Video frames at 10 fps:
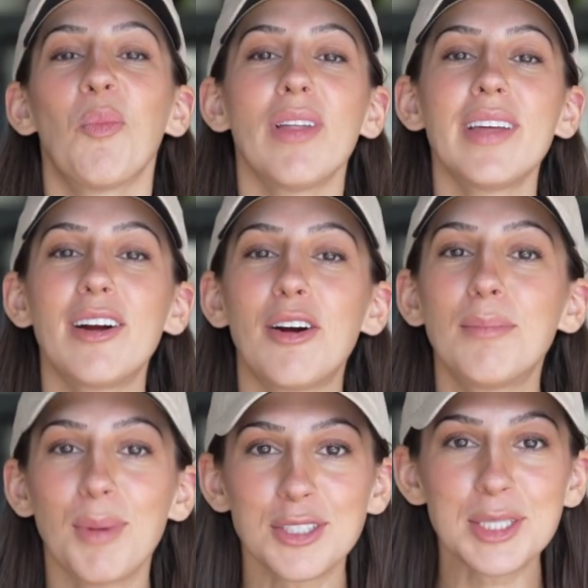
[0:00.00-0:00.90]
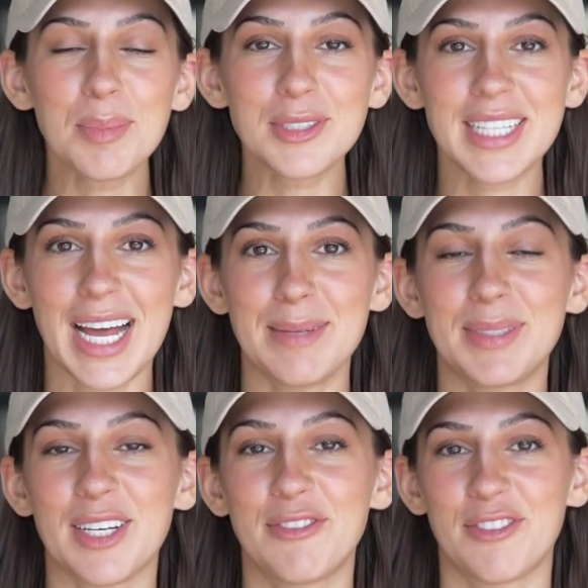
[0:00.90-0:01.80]
While there are multiple
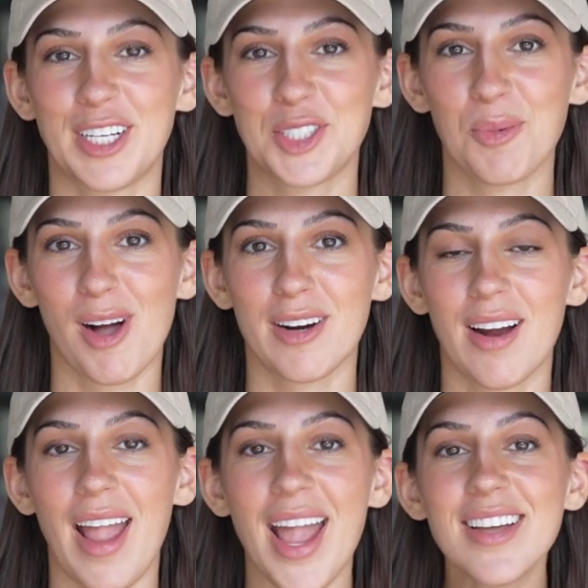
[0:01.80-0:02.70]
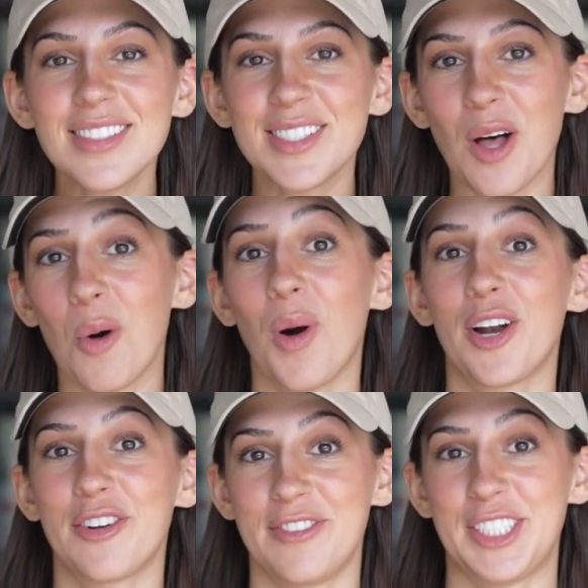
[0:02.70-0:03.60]
types of freshwater and
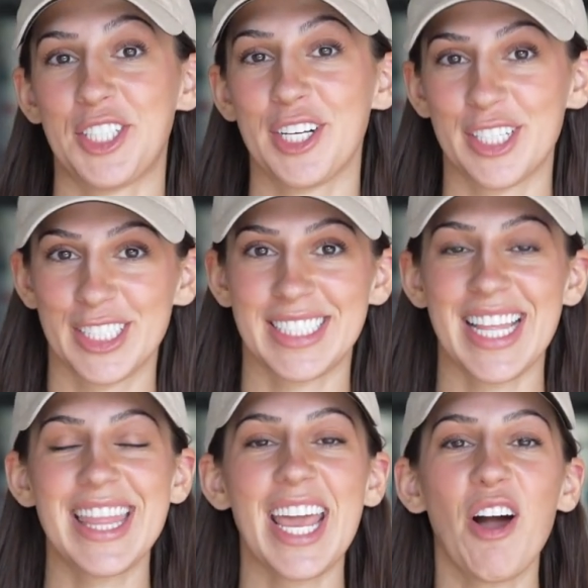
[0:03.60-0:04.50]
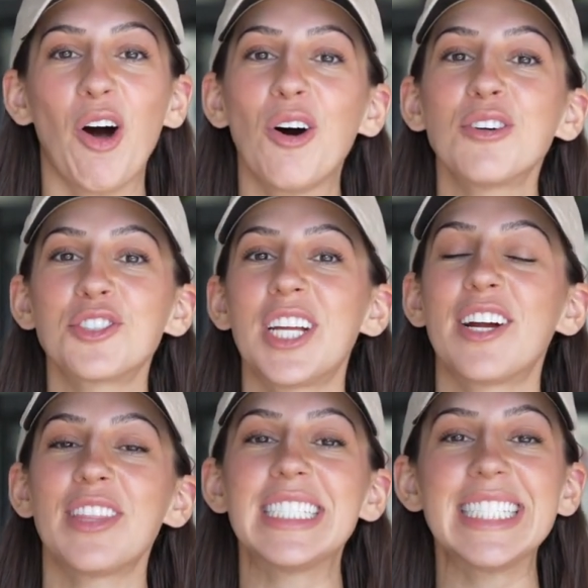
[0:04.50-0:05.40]
saltwater fishing hooks, they all
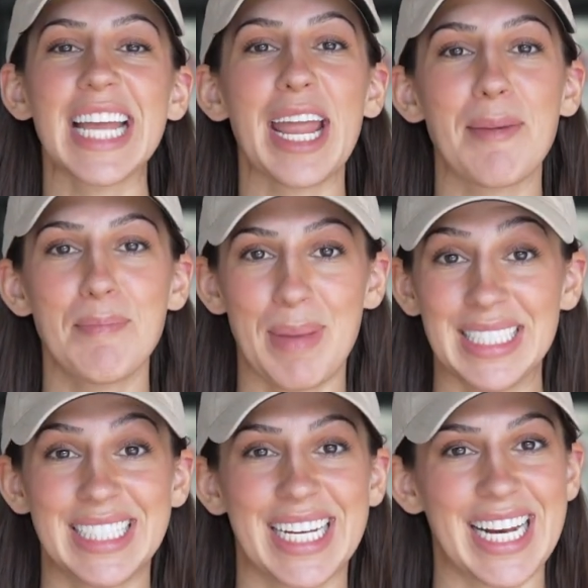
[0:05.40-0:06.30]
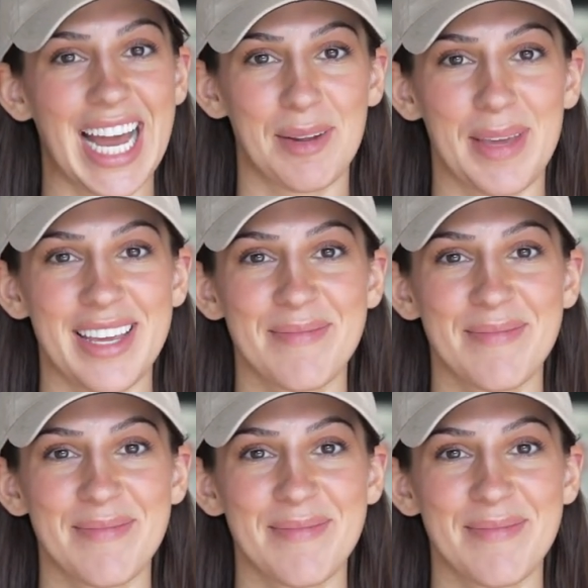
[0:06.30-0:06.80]
share the same basic anatomy.